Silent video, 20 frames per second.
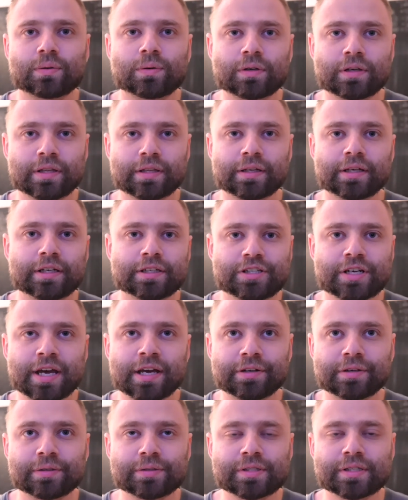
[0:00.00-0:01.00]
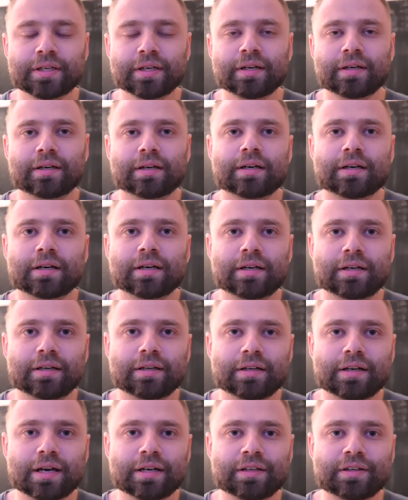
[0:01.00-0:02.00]
or the shadows
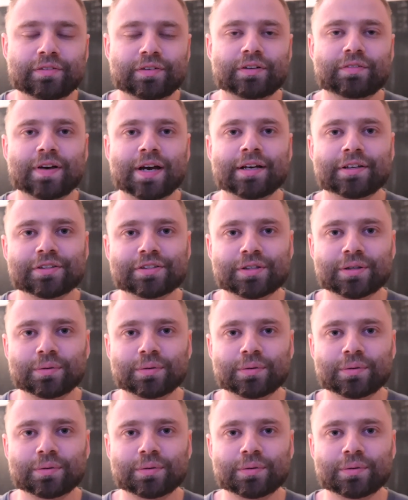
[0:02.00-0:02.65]
in any of your files.